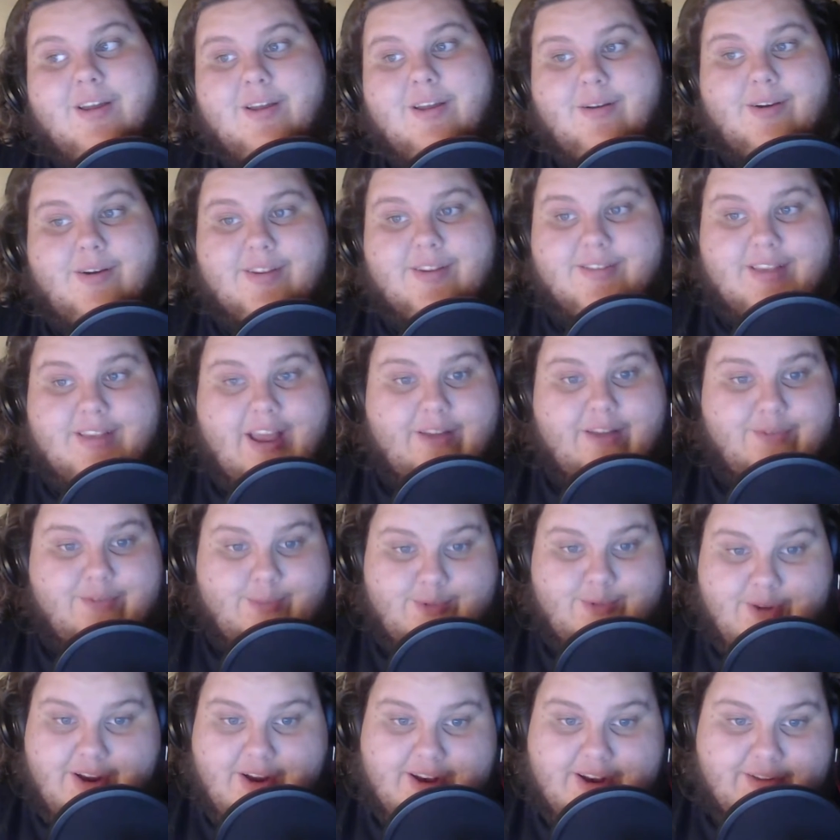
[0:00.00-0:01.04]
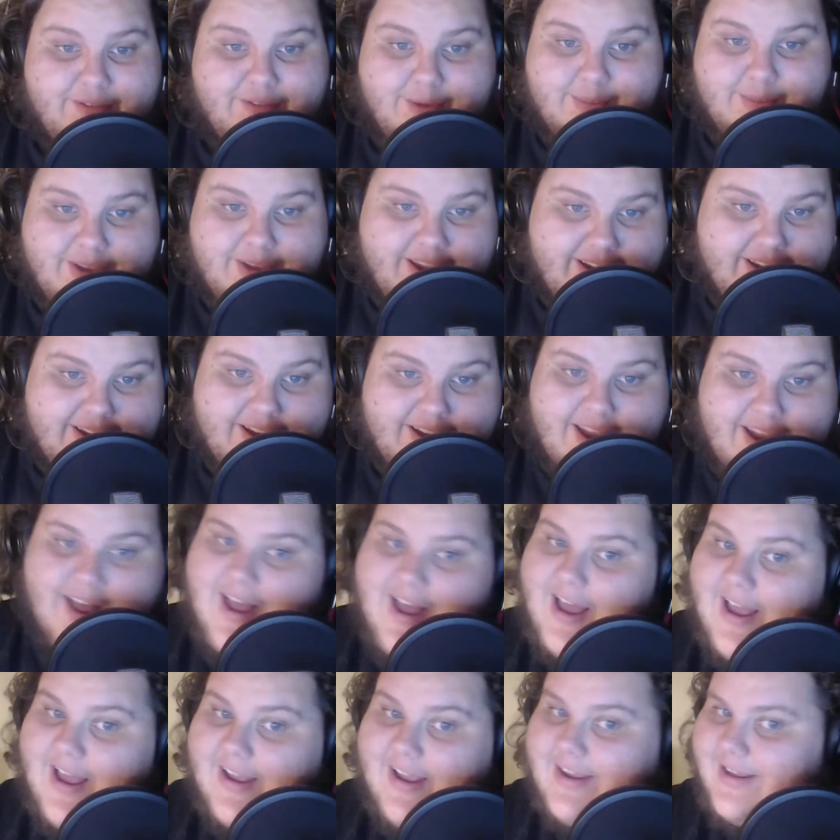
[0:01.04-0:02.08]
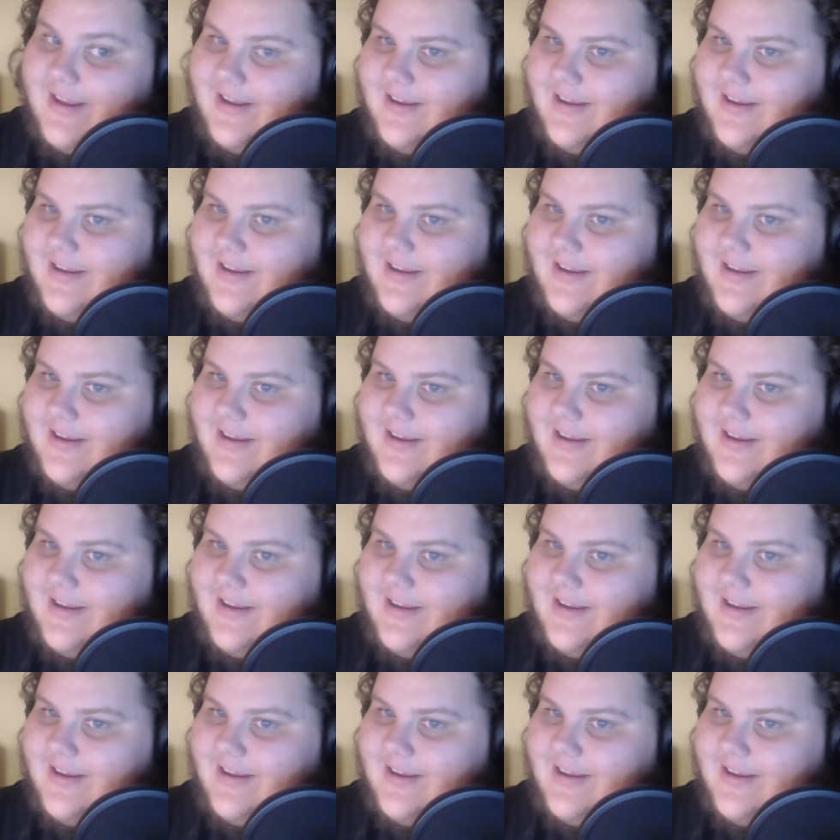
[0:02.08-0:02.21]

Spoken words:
Well, aside from training from King Kai,